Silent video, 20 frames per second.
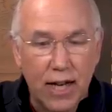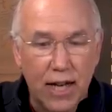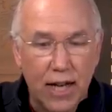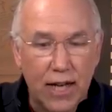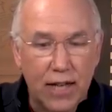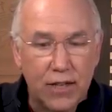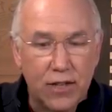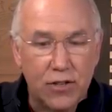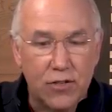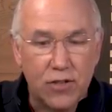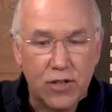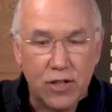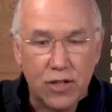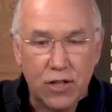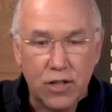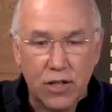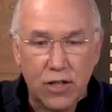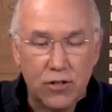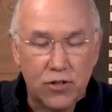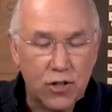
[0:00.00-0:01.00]
and there's
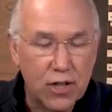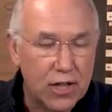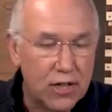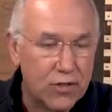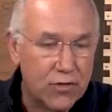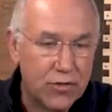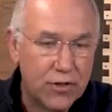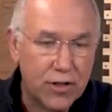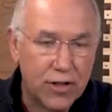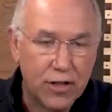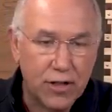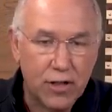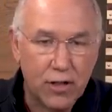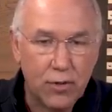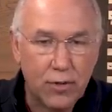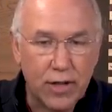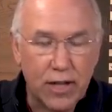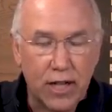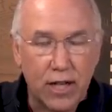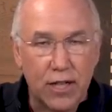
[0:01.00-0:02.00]
a, a transfer
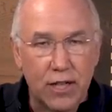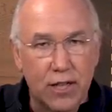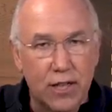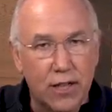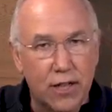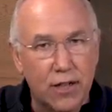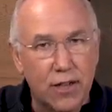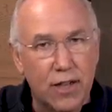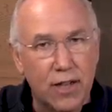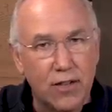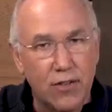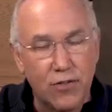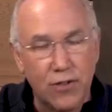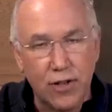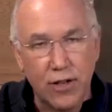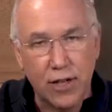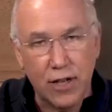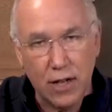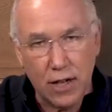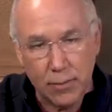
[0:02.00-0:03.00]
going on in there. That's
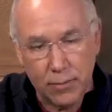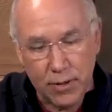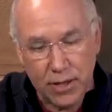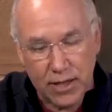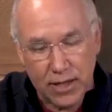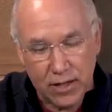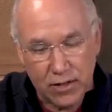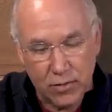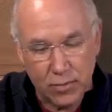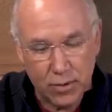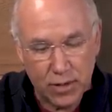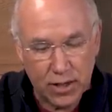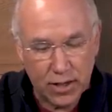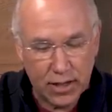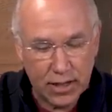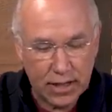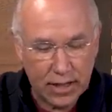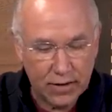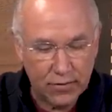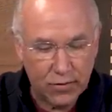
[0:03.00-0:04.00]
very complex,
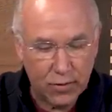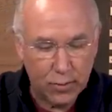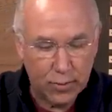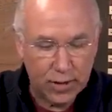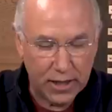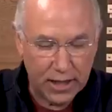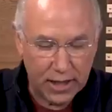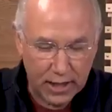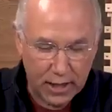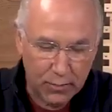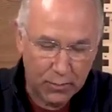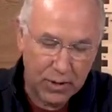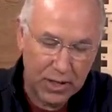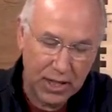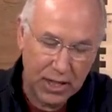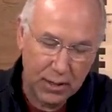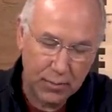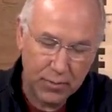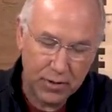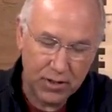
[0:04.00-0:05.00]
probably not for beginning
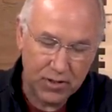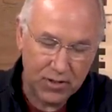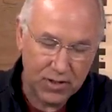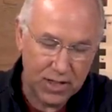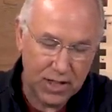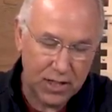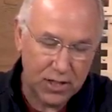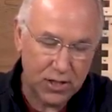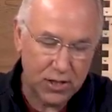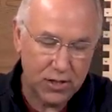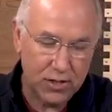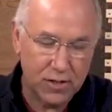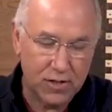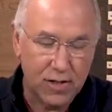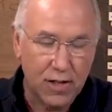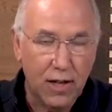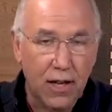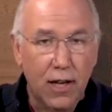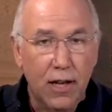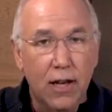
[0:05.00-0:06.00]
beekeeper
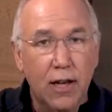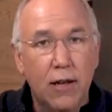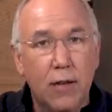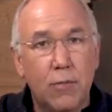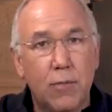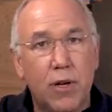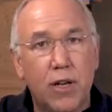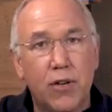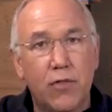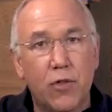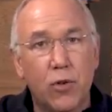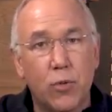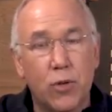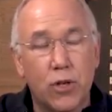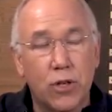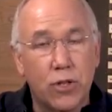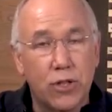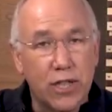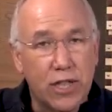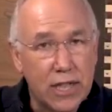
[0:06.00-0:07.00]
discussions, but if you
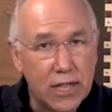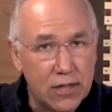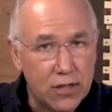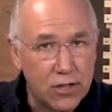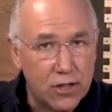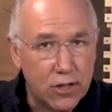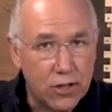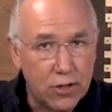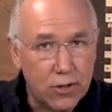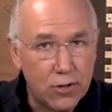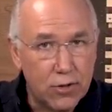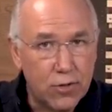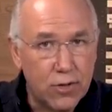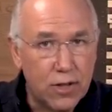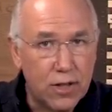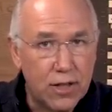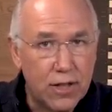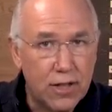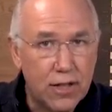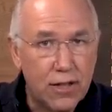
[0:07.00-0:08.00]
want to look
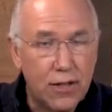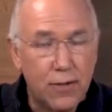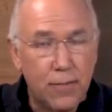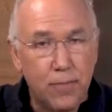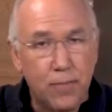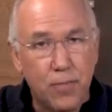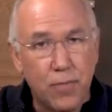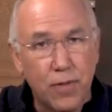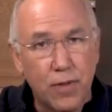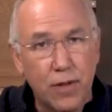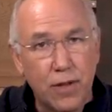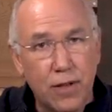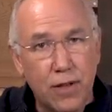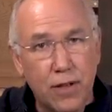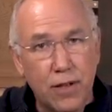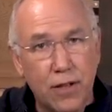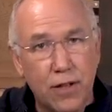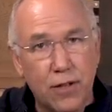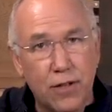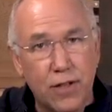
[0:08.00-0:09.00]
into um,
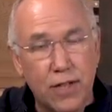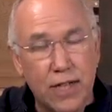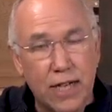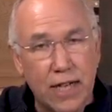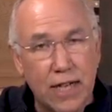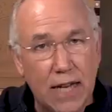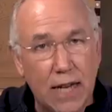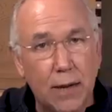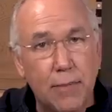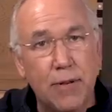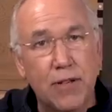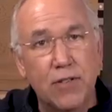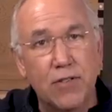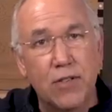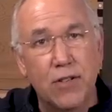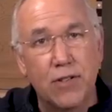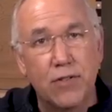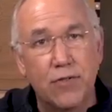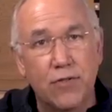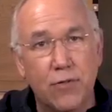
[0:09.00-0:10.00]
you know, the
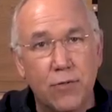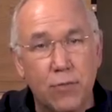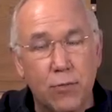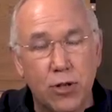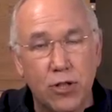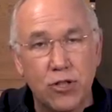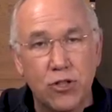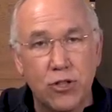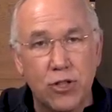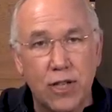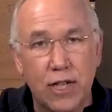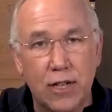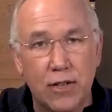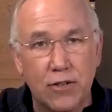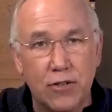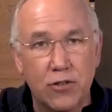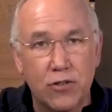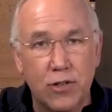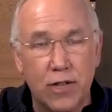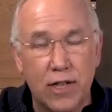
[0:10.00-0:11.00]
dynamics of moisture and
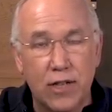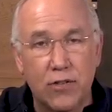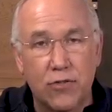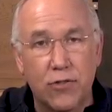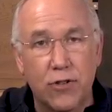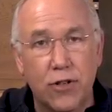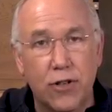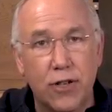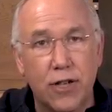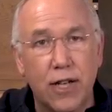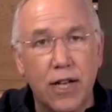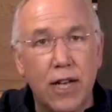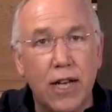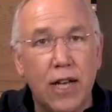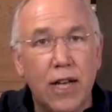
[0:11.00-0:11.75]
how it's transferred